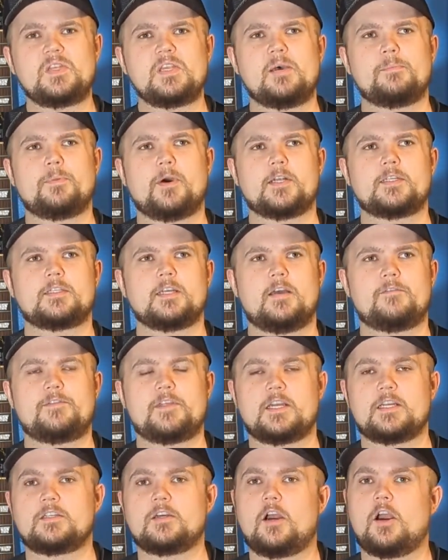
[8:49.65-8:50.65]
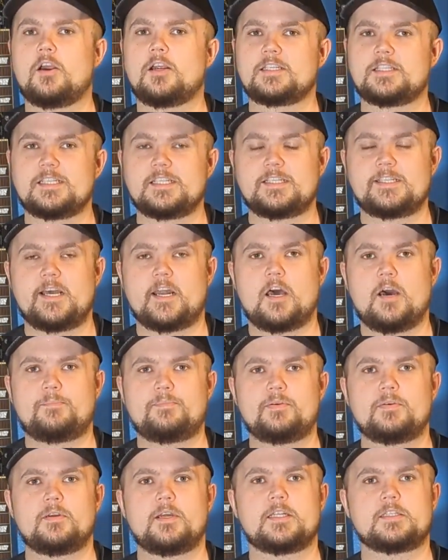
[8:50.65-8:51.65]
But if the guitar isn't set
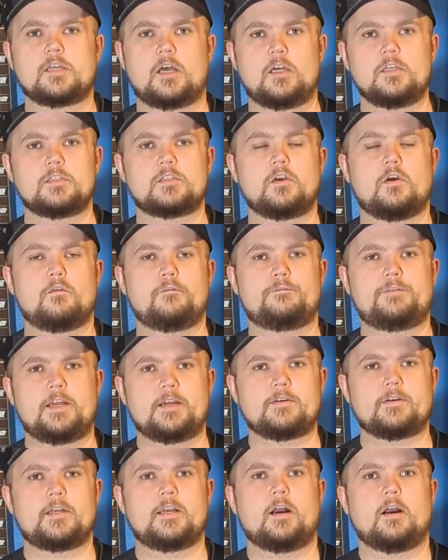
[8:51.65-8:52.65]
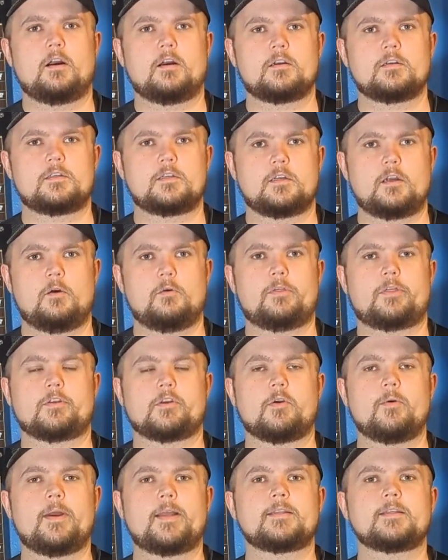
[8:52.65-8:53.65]
up, it's also very hard to go
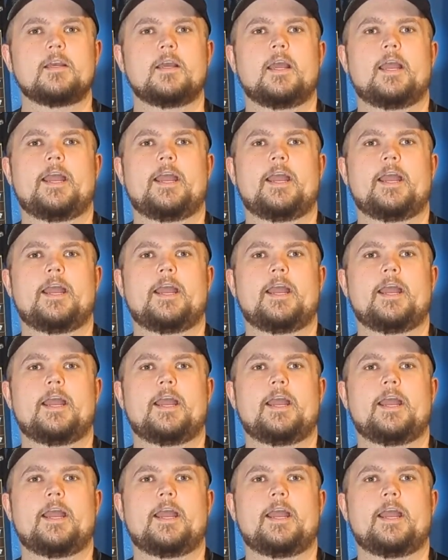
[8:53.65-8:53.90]
through it.